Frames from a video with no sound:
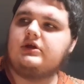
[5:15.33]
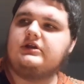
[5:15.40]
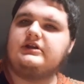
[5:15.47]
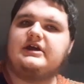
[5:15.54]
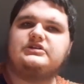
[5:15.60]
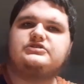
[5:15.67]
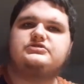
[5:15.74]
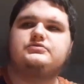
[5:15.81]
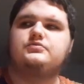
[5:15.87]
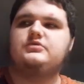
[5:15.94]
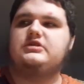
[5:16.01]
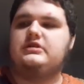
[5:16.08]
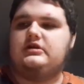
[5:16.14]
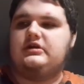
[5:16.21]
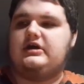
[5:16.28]
Next
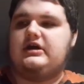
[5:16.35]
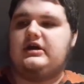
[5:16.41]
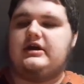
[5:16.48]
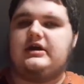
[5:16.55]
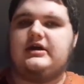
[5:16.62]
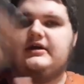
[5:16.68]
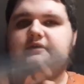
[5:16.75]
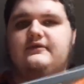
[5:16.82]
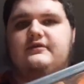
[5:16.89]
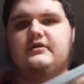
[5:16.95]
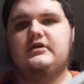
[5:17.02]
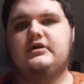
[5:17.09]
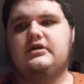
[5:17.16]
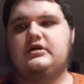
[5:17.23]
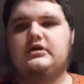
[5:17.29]
we have
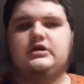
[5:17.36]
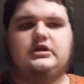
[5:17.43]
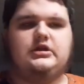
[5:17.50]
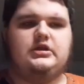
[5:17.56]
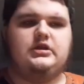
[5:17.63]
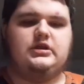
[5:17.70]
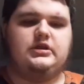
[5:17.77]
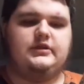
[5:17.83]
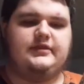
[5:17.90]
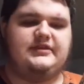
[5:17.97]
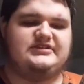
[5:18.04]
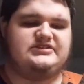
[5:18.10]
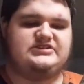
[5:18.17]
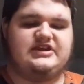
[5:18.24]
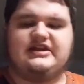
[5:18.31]
the
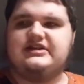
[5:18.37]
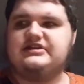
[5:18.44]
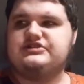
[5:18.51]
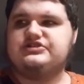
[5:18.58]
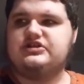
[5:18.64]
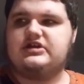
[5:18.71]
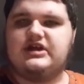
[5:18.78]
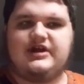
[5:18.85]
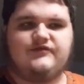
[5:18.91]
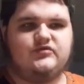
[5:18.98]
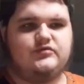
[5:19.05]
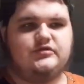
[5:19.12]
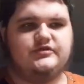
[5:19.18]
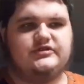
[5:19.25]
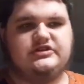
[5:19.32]
second ever
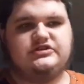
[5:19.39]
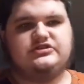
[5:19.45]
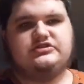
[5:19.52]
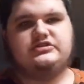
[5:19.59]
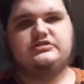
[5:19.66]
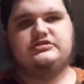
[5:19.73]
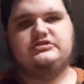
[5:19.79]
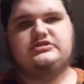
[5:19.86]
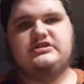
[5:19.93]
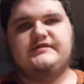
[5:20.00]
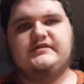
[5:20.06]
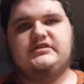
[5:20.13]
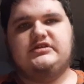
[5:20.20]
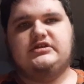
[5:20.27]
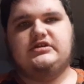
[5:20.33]
released
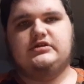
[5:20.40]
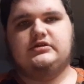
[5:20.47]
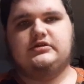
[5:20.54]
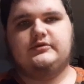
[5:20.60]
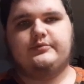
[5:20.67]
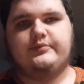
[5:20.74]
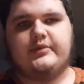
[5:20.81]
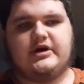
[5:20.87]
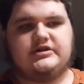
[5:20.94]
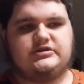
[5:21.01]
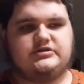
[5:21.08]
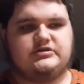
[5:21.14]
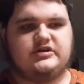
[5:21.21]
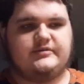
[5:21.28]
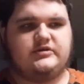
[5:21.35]
DVD by
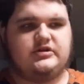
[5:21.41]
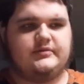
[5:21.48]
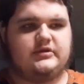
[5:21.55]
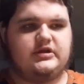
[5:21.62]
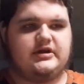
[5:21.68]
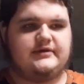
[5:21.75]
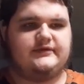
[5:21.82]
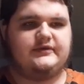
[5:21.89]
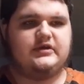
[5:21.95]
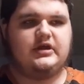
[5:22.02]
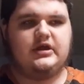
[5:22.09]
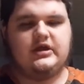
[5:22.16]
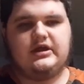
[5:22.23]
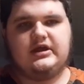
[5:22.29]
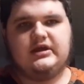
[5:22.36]
WWF.
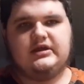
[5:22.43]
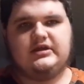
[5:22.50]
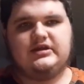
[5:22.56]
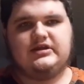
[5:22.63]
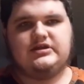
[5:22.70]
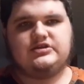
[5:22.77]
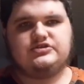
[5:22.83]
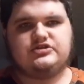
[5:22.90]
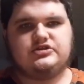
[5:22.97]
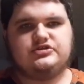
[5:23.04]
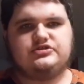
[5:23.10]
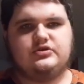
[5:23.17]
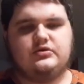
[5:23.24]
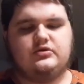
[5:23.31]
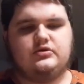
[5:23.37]
It is
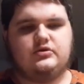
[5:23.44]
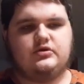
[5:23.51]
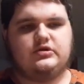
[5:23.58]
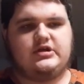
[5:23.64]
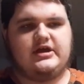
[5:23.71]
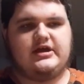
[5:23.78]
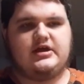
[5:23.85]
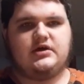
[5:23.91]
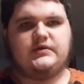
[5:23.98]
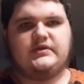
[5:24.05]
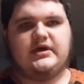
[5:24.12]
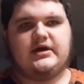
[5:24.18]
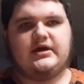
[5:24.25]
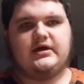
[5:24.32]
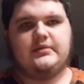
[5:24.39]
Stone Cold Hell
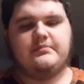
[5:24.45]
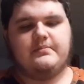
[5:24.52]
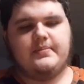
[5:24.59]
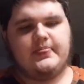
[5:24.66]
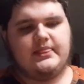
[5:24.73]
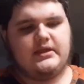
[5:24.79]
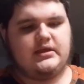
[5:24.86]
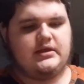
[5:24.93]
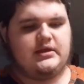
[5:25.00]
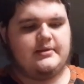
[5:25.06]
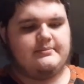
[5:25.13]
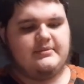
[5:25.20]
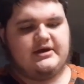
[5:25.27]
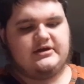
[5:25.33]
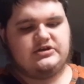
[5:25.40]
Yeah.
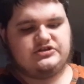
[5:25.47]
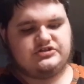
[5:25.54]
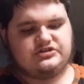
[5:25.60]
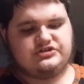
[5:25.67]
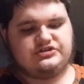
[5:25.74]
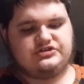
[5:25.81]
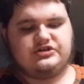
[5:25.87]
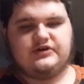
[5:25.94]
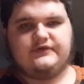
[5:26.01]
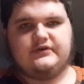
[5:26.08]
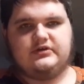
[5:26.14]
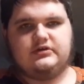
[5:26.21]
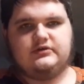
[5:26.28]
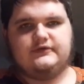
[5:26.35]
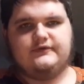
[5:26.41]
Mine is the
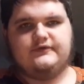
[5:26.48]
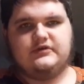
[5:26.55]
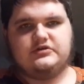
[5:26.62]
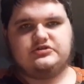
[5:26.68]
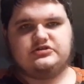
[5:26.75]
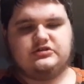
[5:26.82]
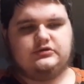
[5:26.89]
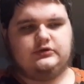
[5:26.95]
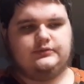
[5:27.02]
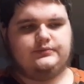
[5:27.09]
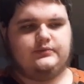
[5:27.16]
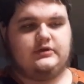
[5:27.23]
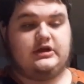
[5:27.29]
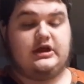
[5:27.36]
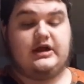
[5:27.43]
silver version.
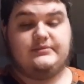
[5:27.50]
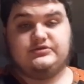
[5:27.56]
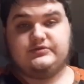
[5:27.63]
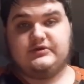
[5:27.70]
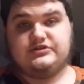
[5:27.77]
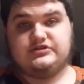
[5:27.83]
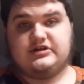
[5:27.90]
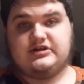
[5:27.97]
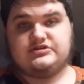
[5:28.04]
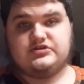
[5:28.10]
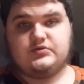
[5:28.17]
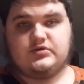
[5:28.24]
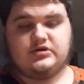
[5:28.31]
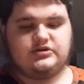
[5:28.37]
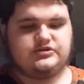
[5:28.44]
I'm surprised it actually
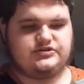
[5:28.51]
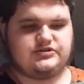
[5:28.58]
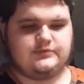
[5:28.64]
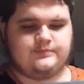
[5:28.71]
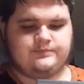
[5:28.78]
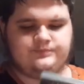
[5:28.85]
works.